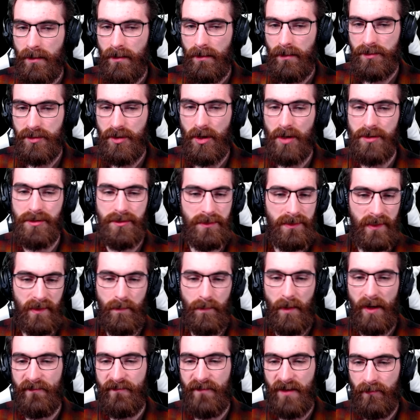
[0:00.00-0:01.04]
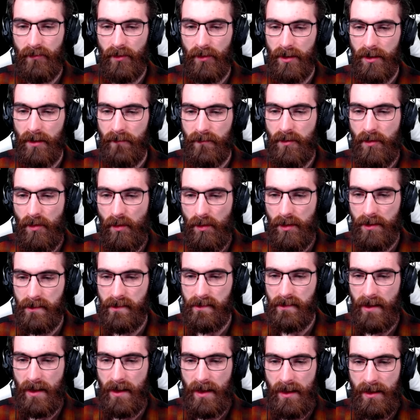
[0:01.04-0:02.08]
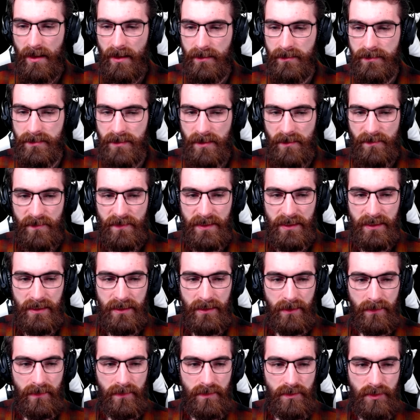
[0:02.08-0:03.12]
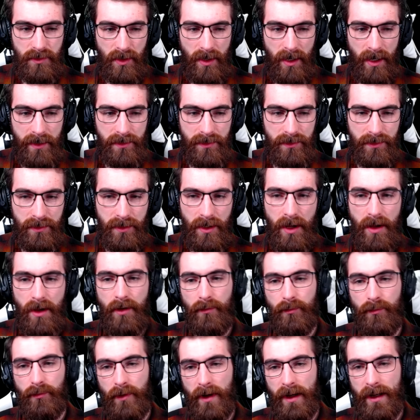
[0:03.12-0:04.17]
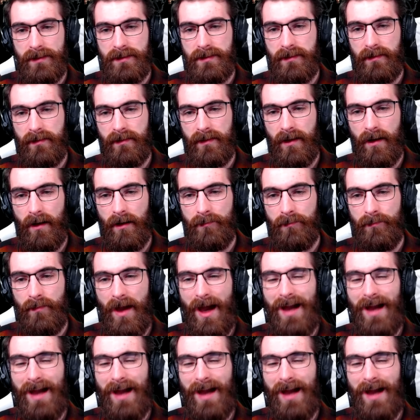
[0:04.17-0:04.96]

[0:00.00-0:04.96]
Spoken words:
Charger is my favorite, of course, and the Strider right there.